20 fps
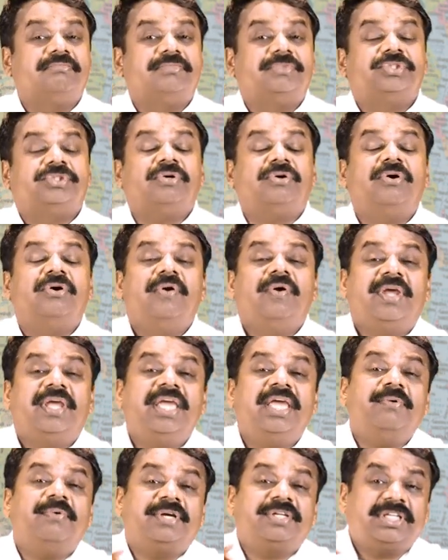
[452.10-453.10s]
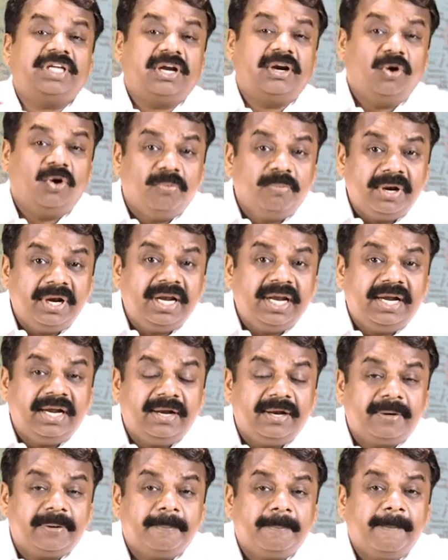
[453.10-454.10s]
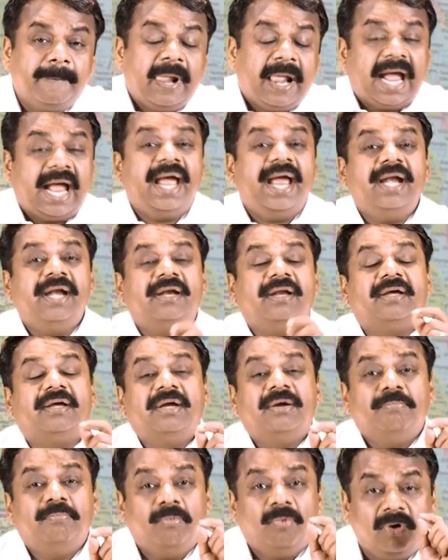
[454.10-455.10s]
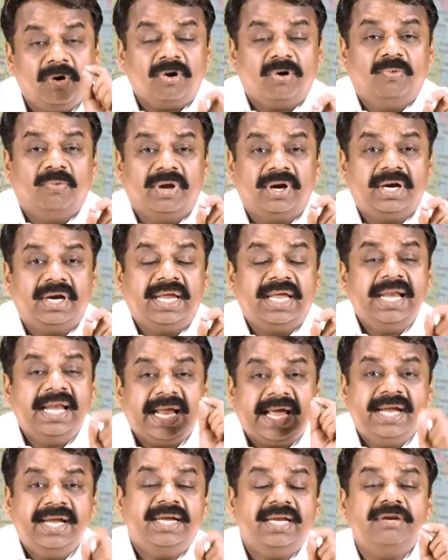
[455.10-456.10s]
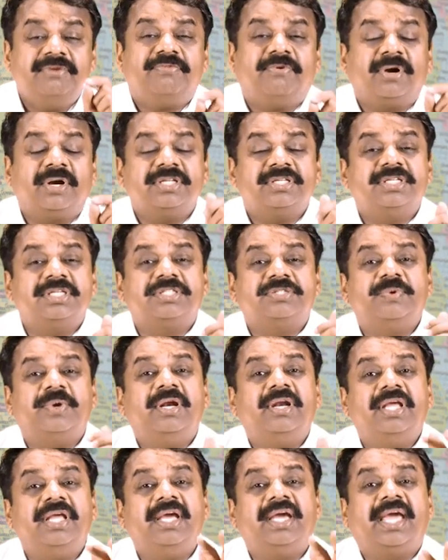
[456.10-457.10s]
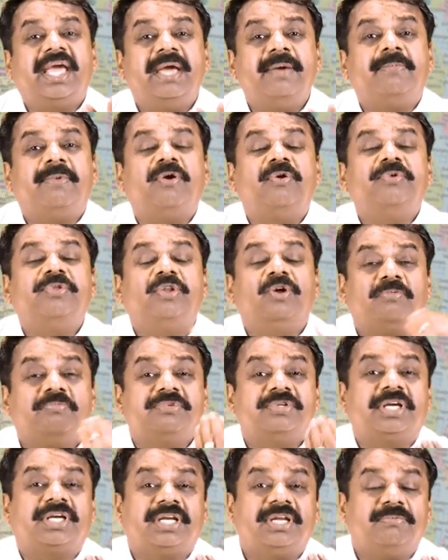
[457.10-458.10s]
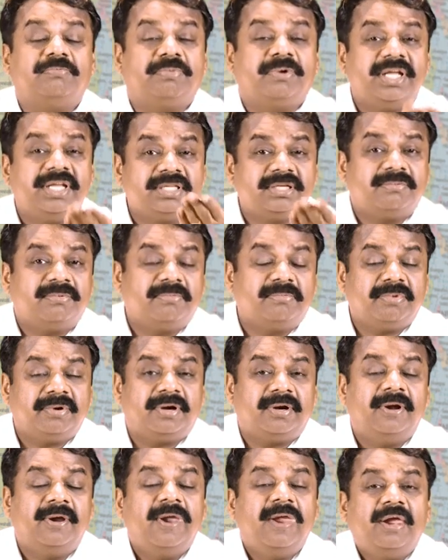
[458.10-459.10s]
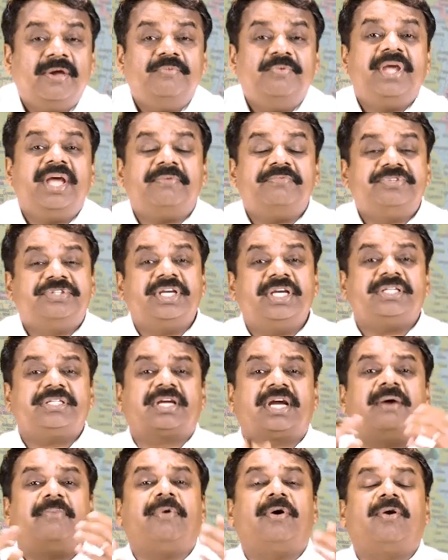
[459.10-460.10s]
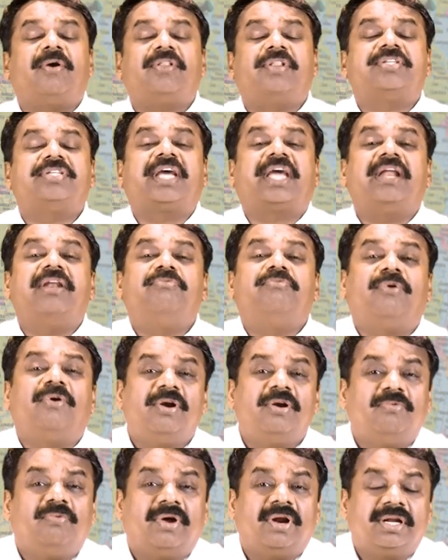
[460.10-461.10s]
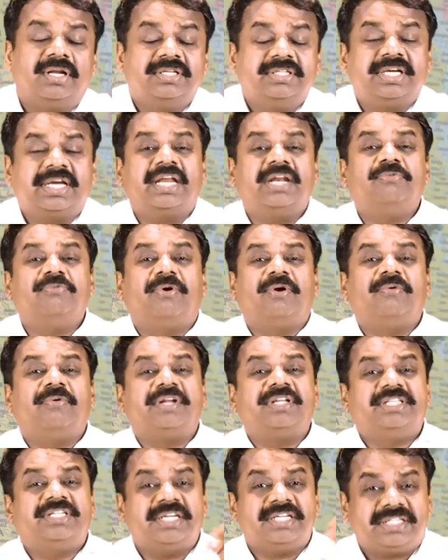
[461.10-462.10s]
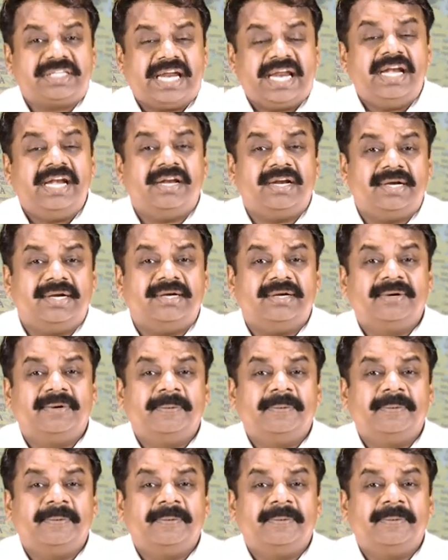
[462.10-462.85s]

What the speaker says: So, he was a global leader, and moreover, in 1946 when he came out with the objective, please remember, we have just come out of the Second World War. Second World War just ended.